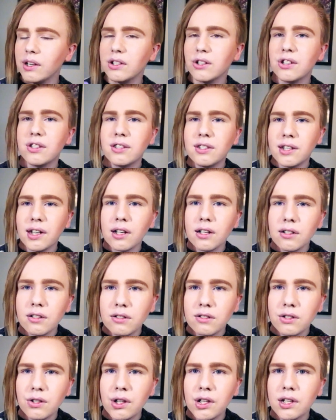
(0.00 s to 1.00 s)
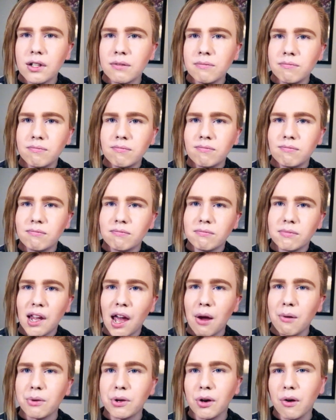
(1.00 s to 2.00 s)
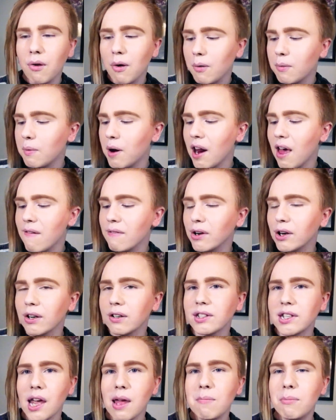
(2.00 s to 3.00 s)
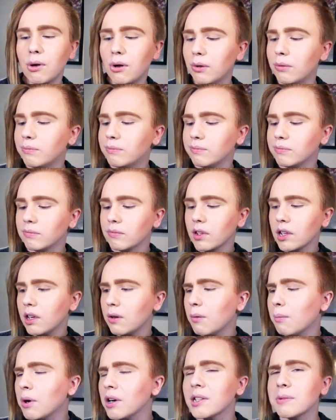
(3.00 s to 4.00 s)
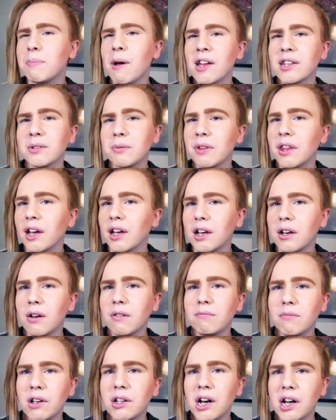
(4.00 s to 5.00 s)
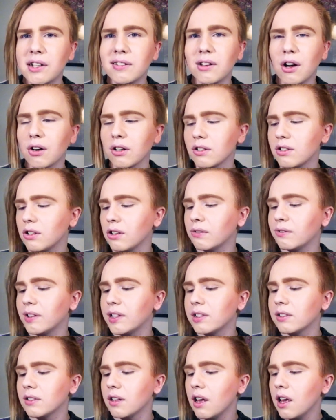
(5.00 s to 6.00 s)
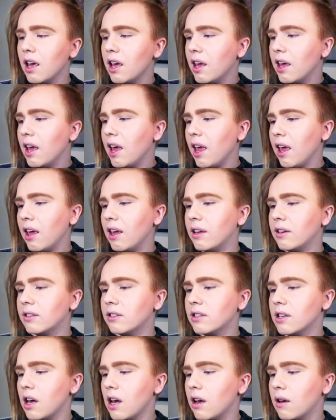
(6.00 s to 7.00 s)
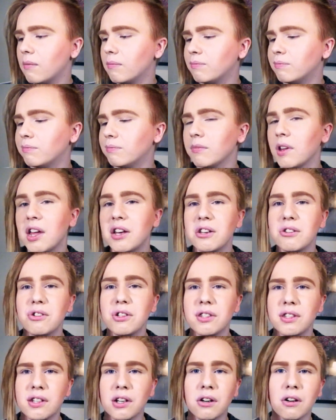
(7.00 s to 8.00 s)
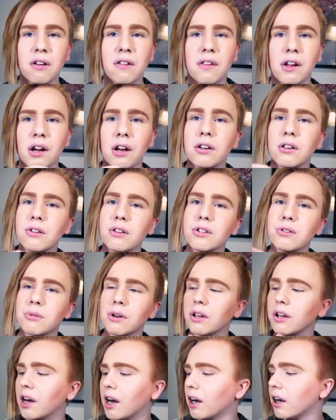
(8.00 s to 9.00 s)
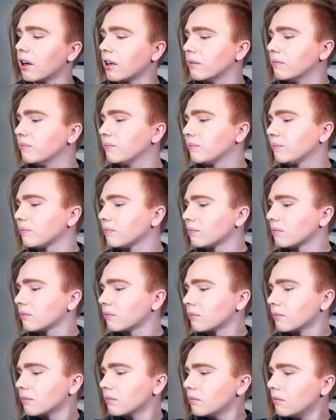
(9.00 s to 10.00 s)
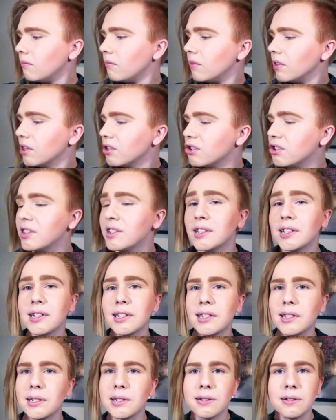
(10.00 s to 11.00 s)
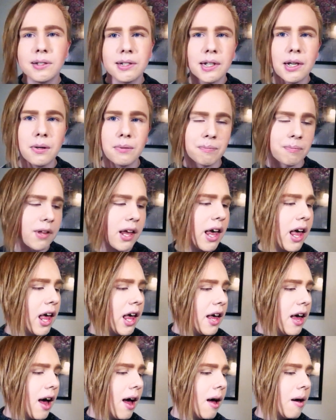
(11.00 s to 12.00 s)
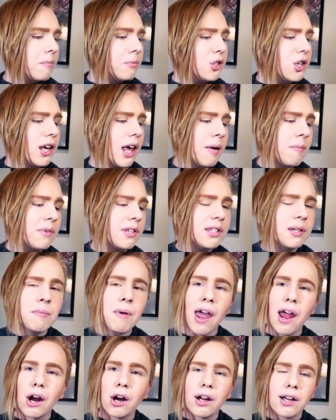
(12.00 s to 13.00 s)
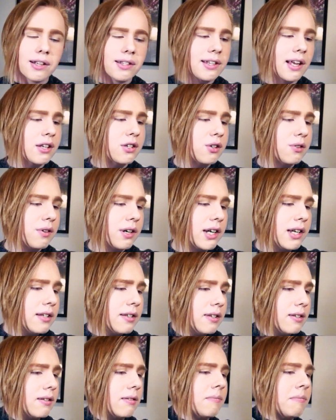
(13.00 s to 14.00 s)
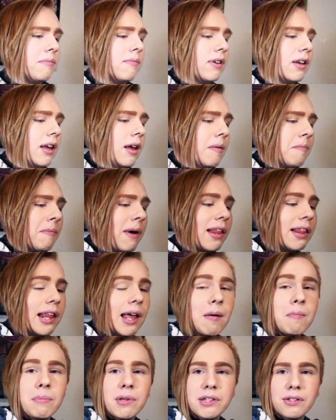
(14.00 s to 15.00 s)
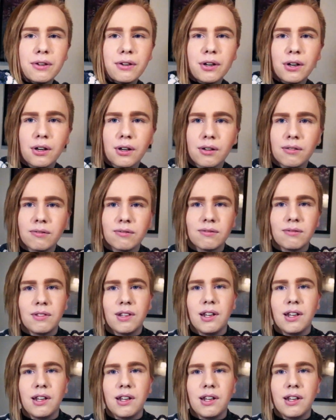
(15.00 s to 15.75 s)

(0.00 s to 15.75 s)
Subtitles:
you can just stick to the counter or whatever, table. It works best with like a nice hard surface. And you just stick her in there and you can twirl her hair and she sits still. She came with some hair accessories. My lamp is on her